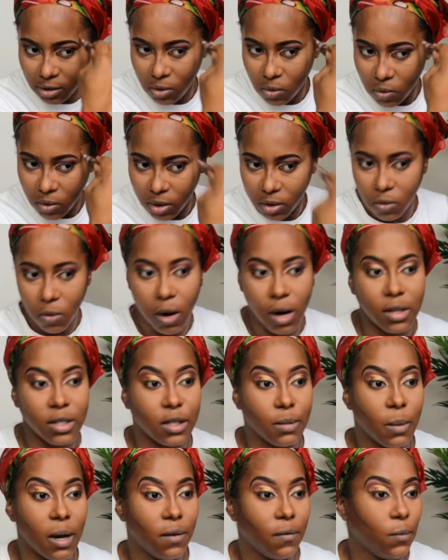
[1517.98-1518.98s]
going
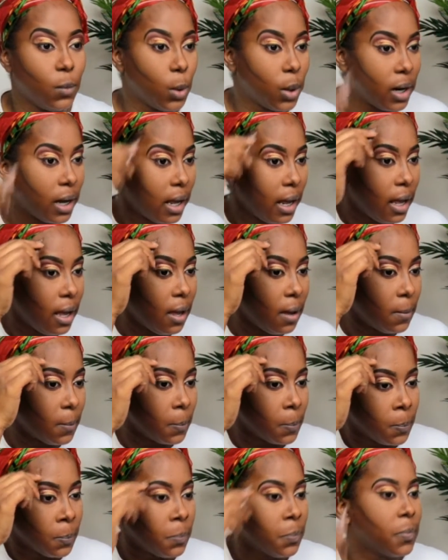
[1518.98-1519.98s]
across my forehead,
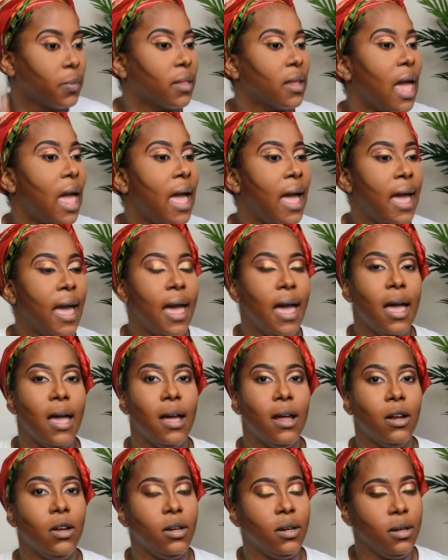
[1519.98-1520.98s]

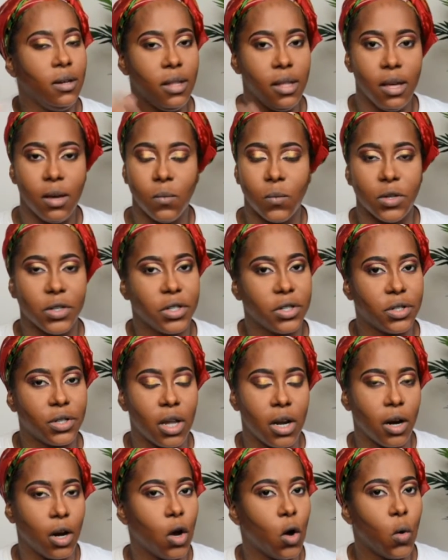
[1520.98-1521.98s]
and then we're just
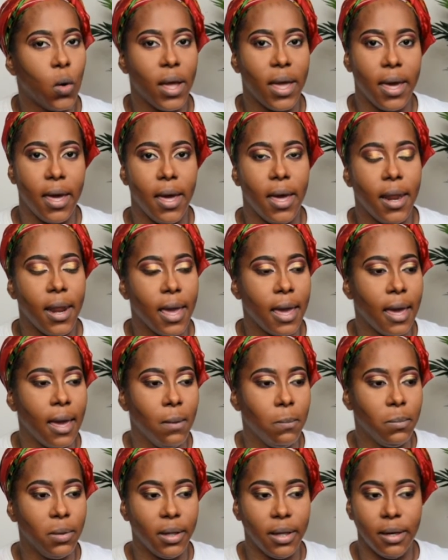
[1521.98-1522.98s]
gonna go ahead
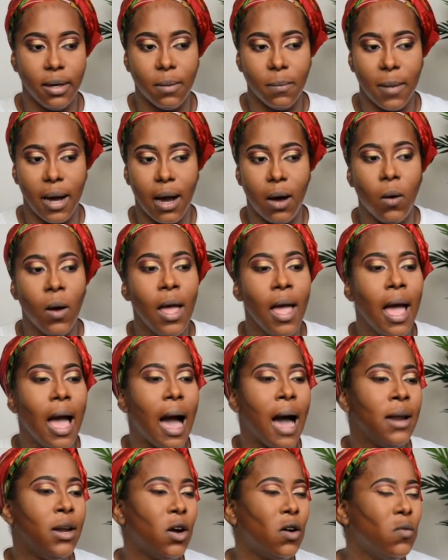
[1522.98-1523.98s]
and blend them out.
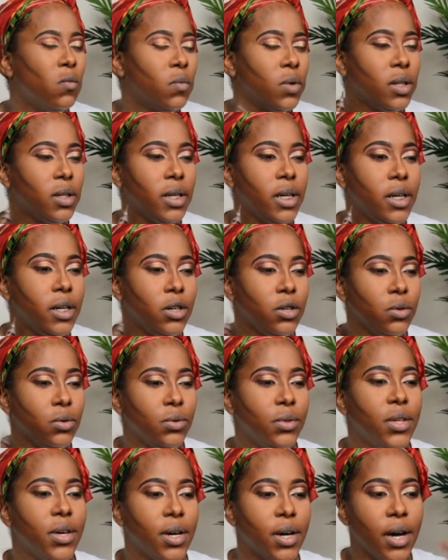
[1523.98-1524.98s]
I don't really
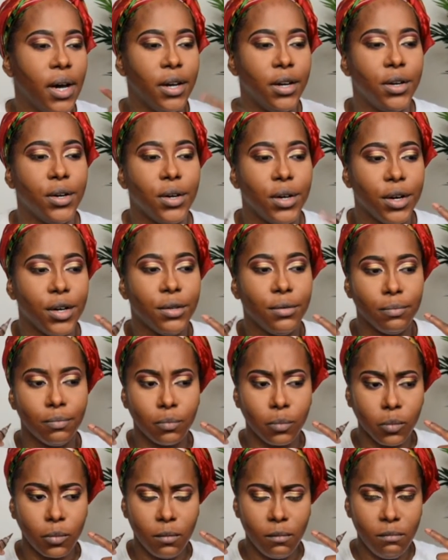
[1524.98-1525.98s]
do the under
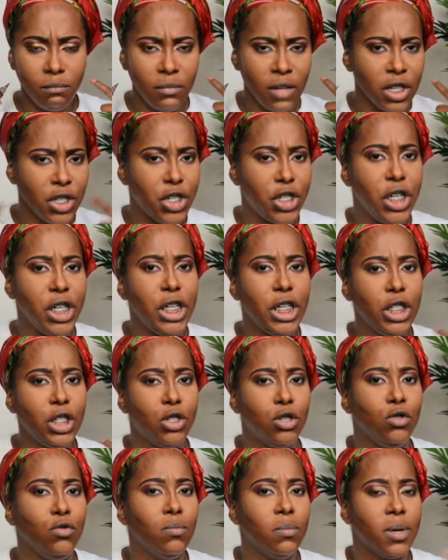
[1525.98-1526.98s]
cheek
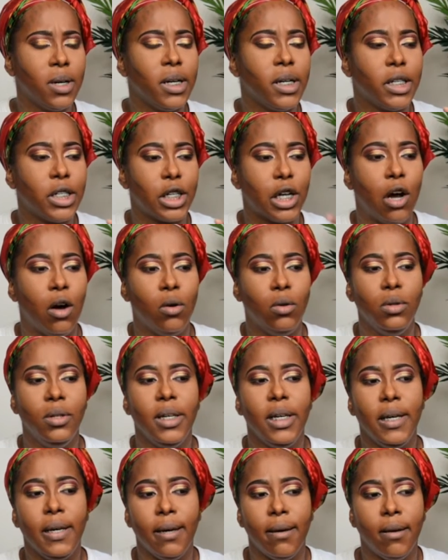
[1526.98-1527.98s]
too much,
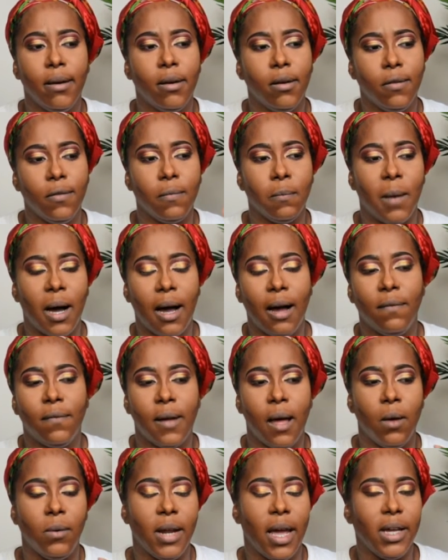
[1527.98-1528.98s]
only if my
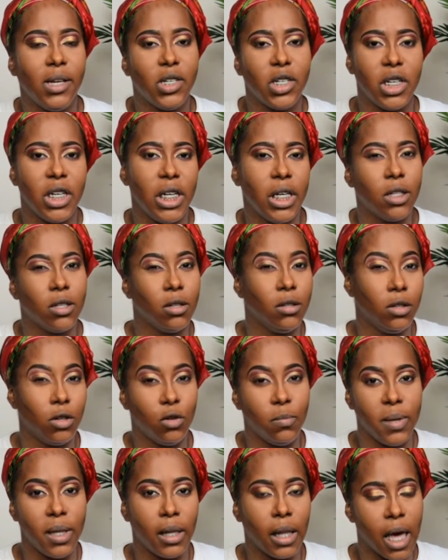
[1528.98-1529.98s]
foundation is a
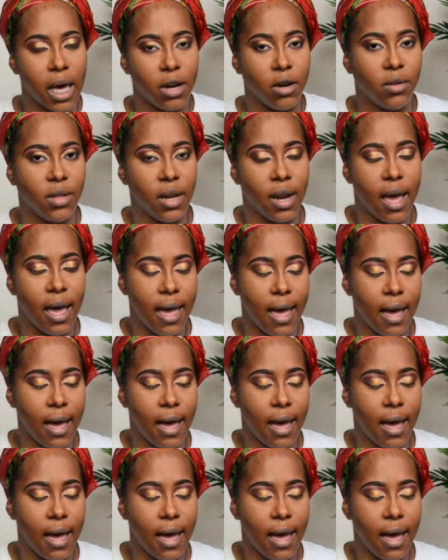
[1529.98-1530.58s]
little bit lighter than